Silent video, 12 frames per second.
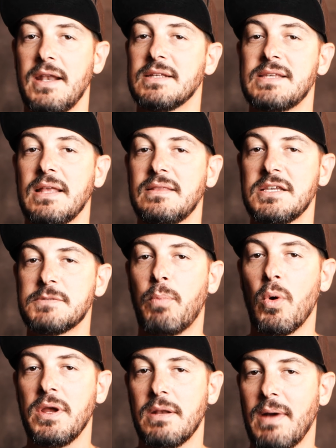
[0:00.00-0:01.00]
And it's at this
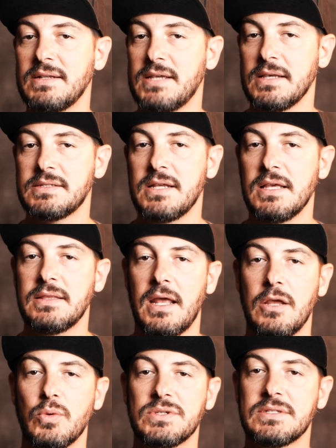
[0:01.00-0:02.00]
point in my testing
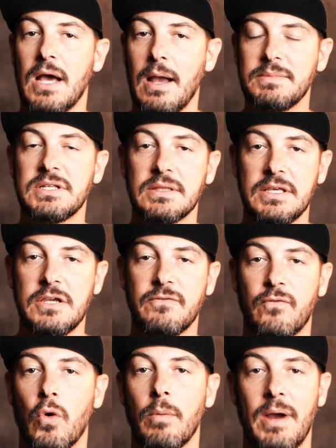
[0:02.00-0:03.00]
that it was time to
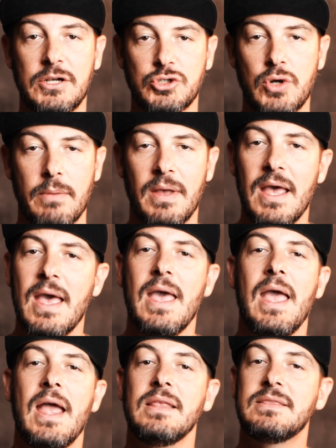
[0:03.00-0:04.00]
leave for my trip.
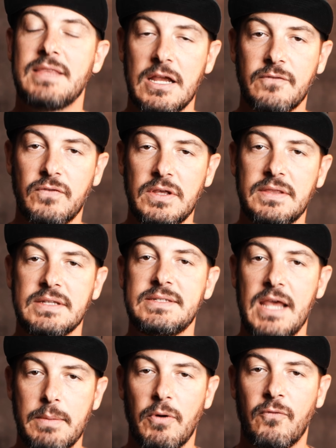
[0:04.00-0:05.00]
And thankfully, the
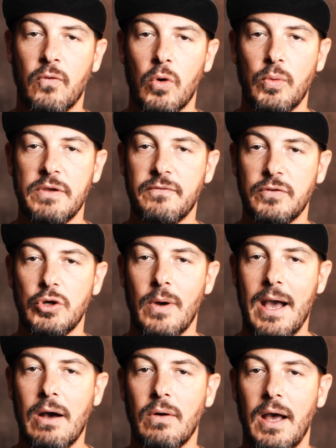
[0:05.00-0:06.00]
day before we flew
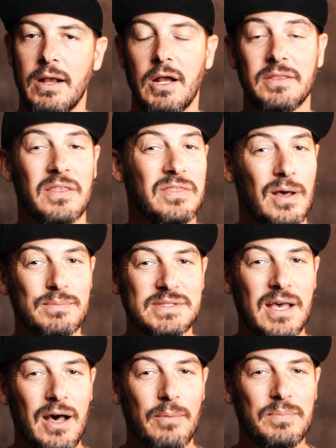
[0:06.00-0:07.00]
out, I got the
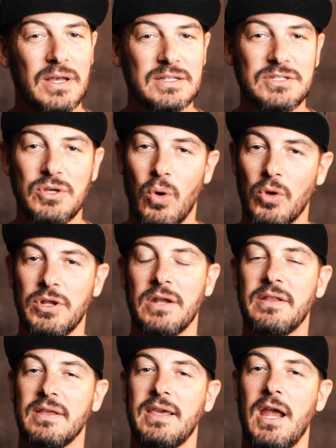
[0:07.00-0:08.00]
thumbs up to hold
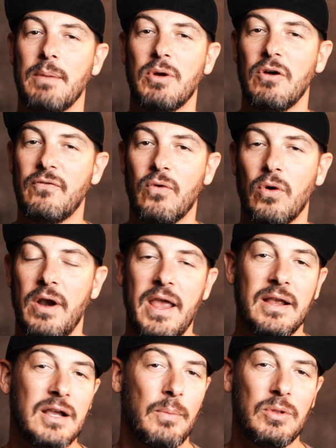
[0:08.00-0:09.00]
onto the camera for
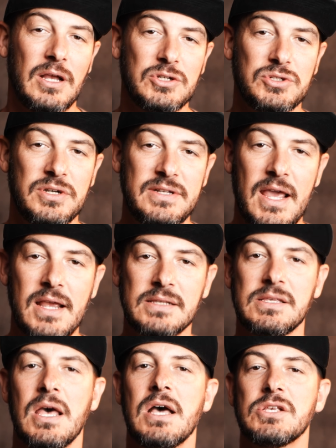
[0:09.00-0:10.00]
a couple extra
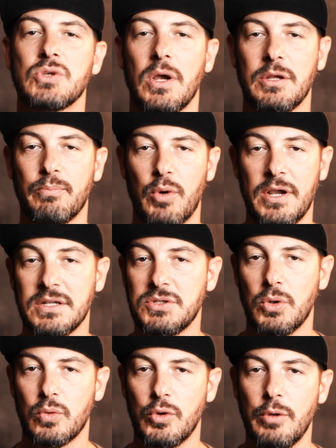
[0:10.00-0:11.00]
days so I could bring it
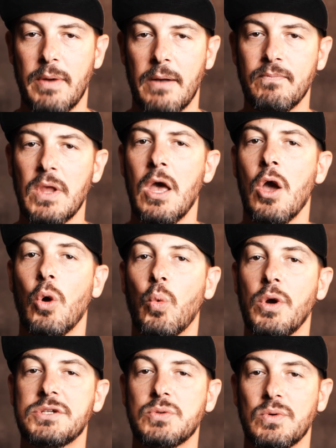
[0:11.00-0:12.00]
to Aruba,
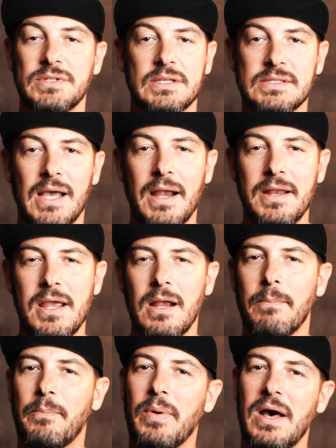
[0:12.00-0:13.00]
which was
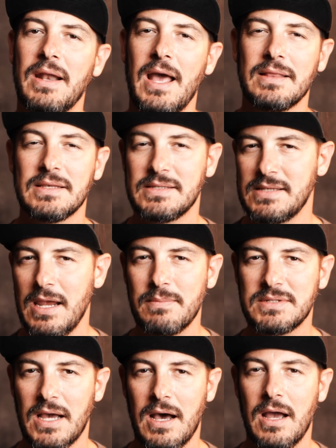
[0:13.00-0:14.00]
exciting, but at the
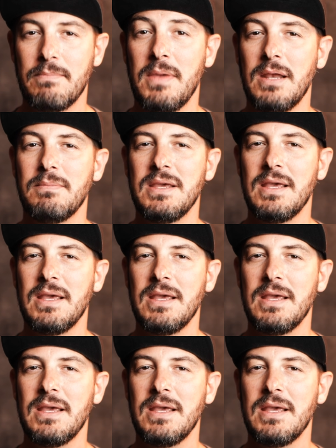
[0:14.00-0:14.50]
same time made